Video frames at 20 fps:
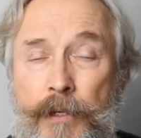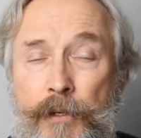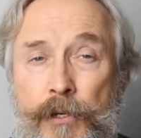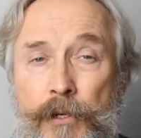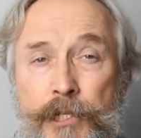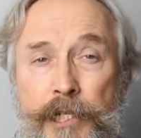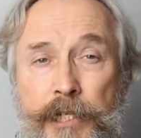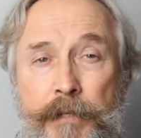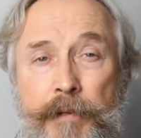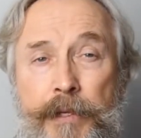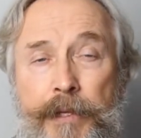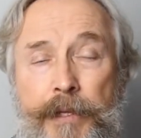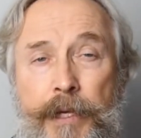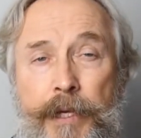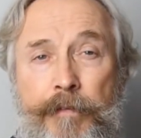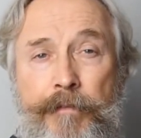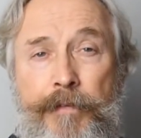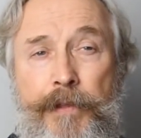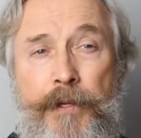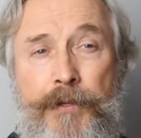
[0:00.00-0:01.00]
Usually we
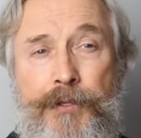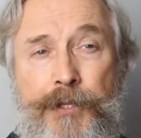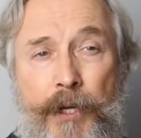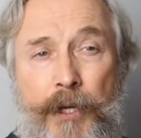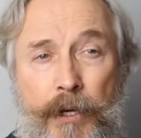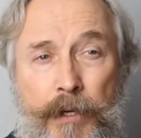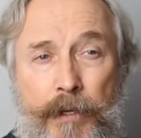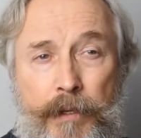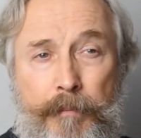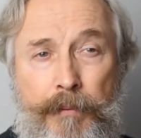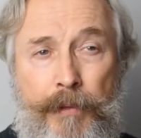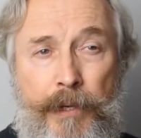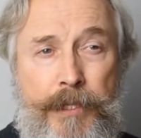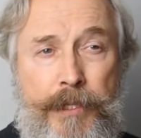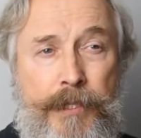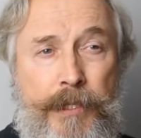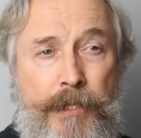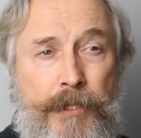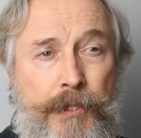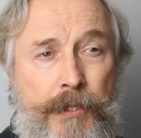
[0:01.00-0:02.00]
think of things that are
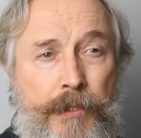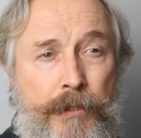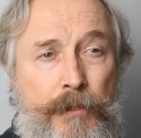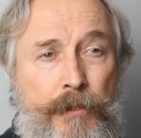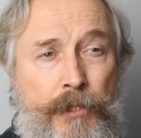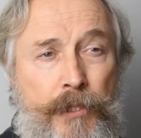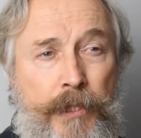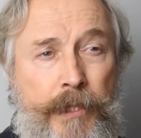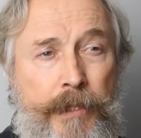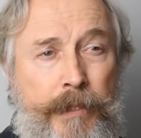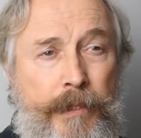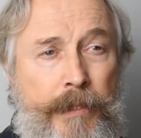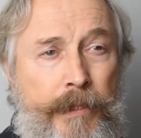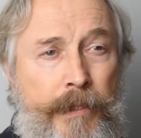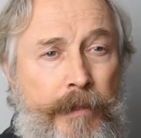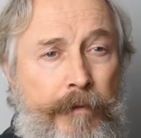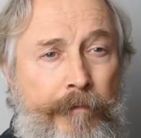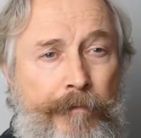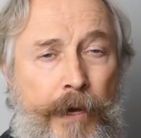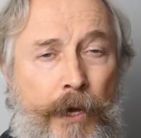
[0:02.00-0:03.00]
priceless. Usually
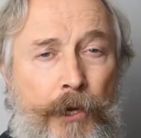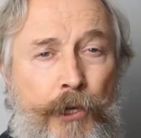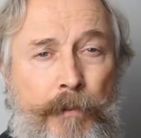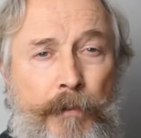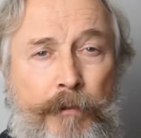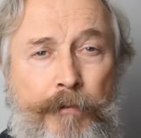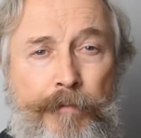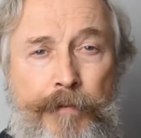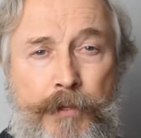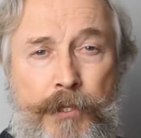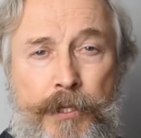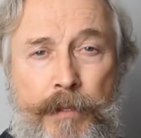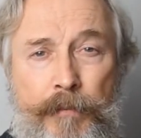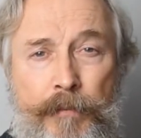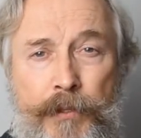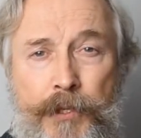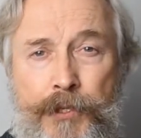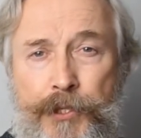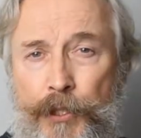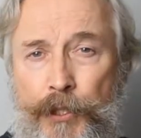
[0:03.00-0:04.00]
they're valuable for
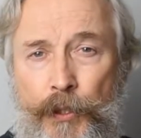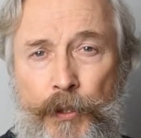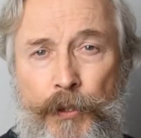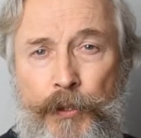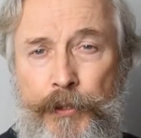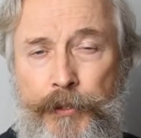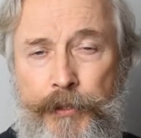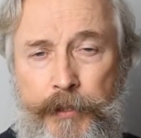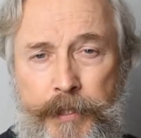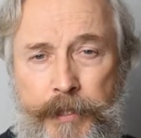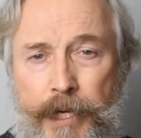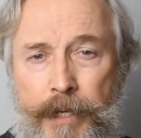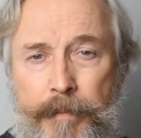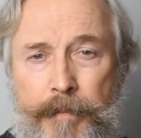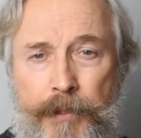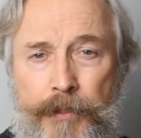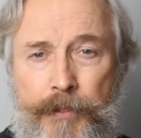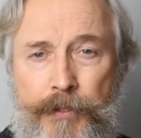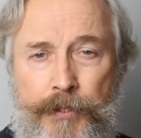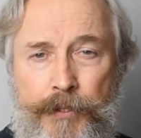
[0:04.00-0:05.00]
some reason, gold or
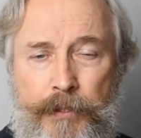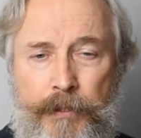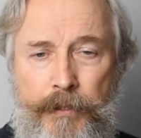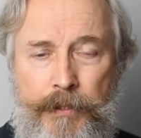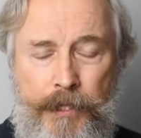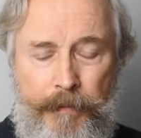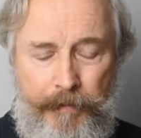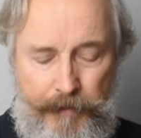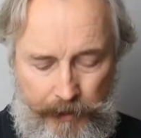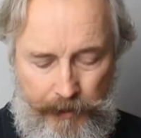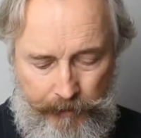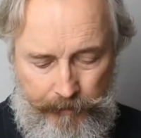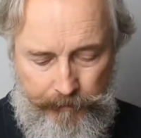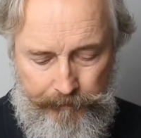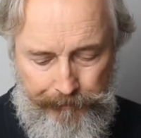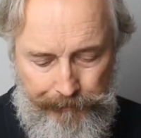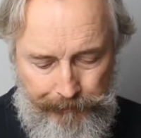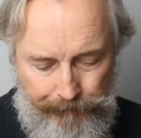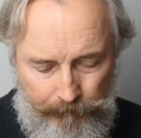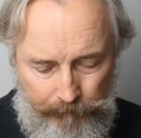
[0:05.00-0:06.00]
diamonds or something.
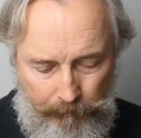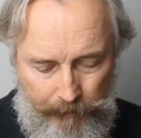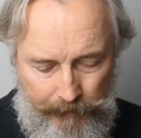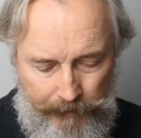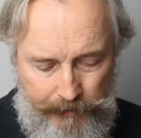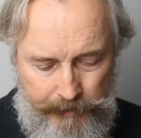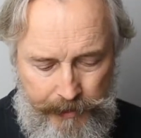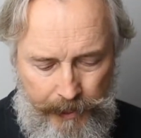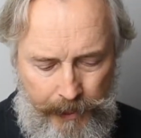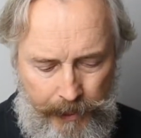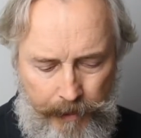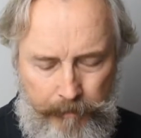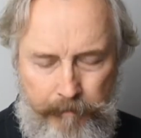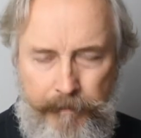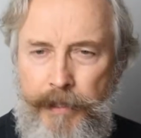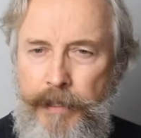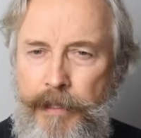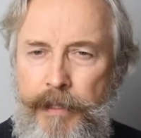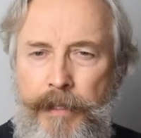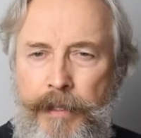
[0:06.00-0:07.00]
But time